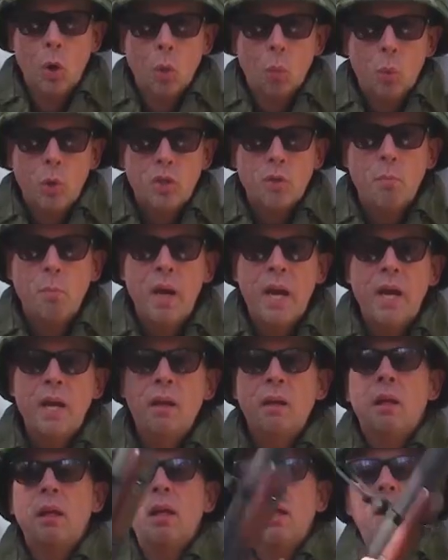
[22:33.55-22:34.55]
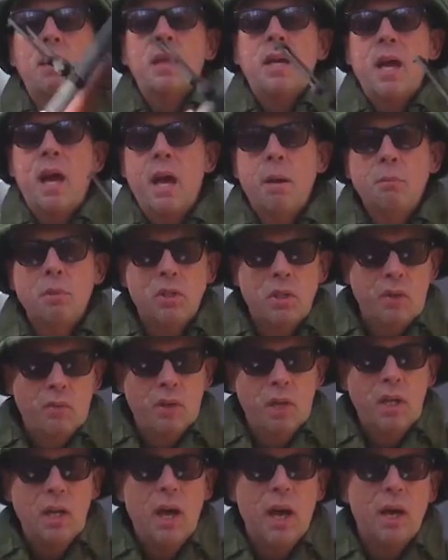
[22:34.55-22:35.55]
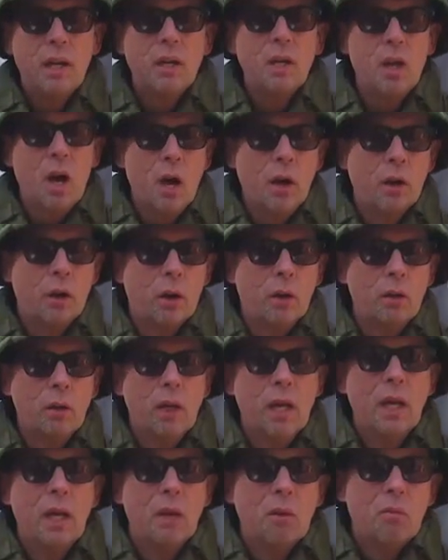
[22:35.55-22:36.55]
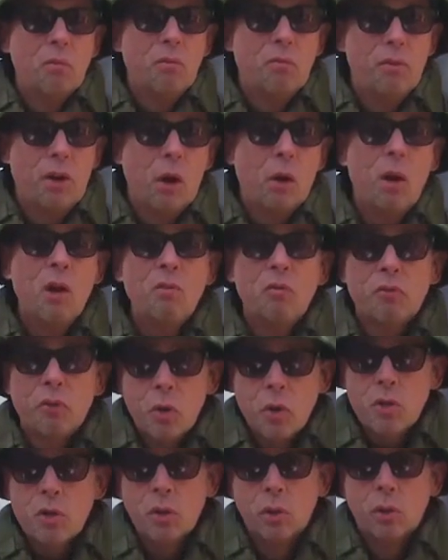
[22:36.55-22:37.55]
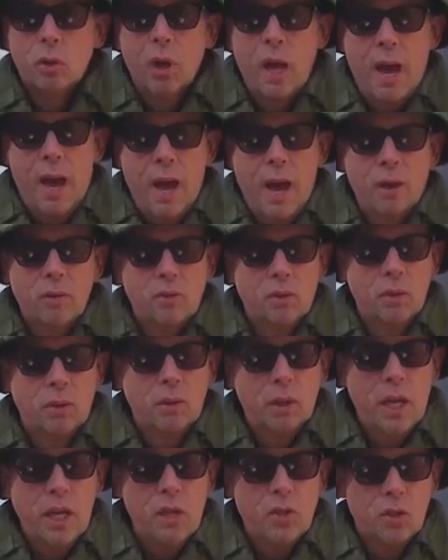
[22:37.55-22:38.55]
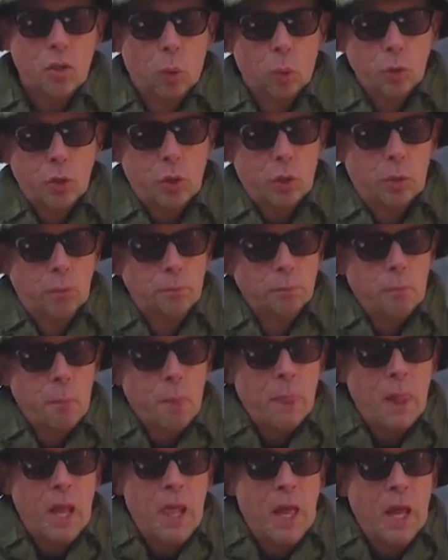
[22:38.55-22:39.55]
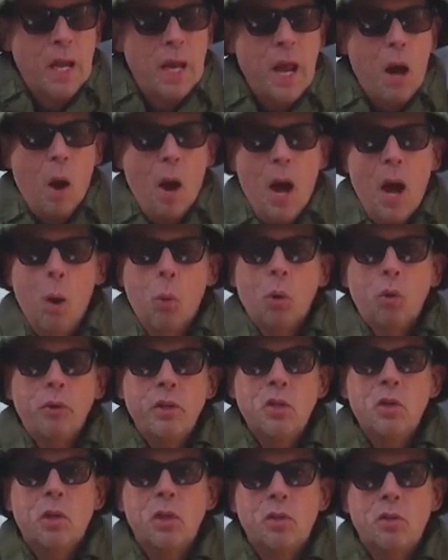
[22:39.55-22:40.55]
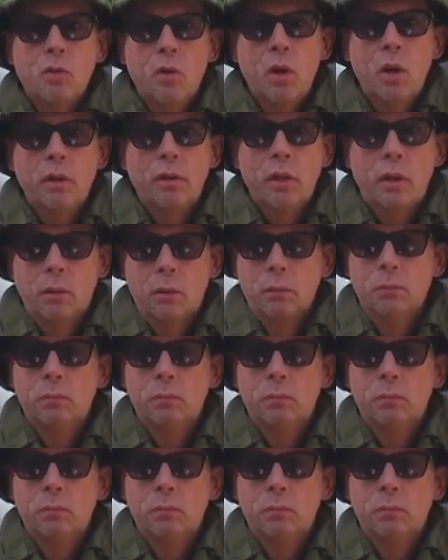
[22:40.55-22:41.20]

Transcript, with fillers: which made the M79 gunner very versatile as a soldier. Now, how were these constructed?